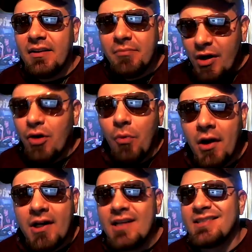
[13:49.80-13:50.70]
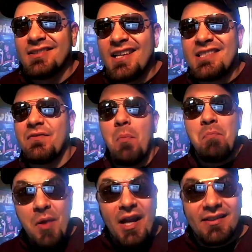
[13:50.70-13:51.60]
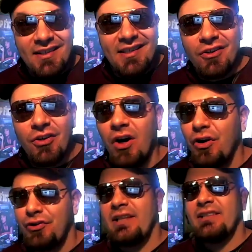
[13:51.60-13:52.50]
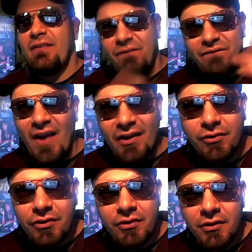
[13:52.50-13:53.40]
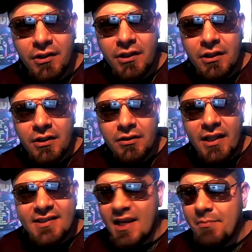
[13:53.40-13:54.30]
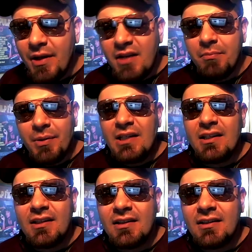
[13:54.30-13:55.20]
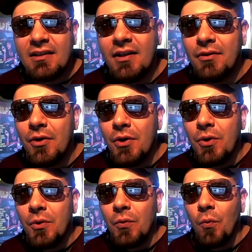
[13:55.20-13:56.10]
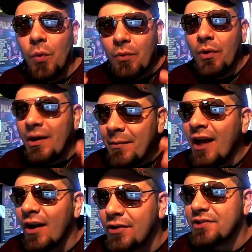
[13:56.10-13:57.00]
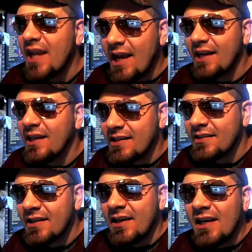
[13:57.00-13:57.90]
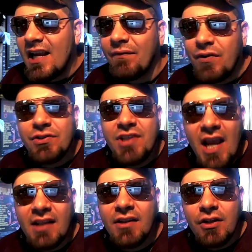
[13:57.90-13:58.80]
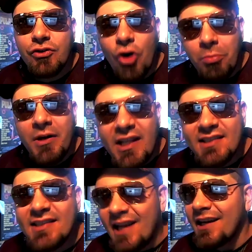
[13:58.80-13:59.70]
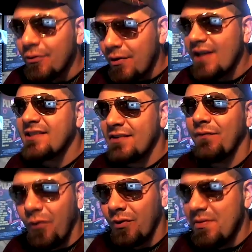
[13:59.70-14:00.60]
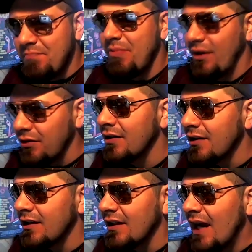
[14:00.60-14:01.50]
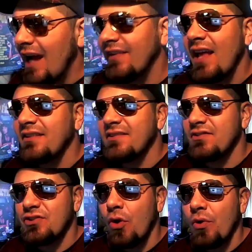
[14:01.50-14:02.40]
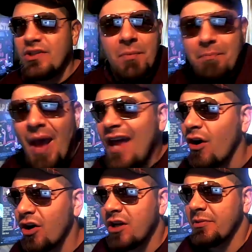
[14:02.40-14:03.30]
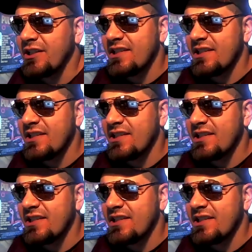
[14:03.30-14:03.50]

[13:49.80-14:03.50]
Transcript: Marijuana is less of a big deal on like the federal landscape. But what I'm not understanding is, if you're saying that nobody is getting arrested for it, Bill, and so it's a bad argument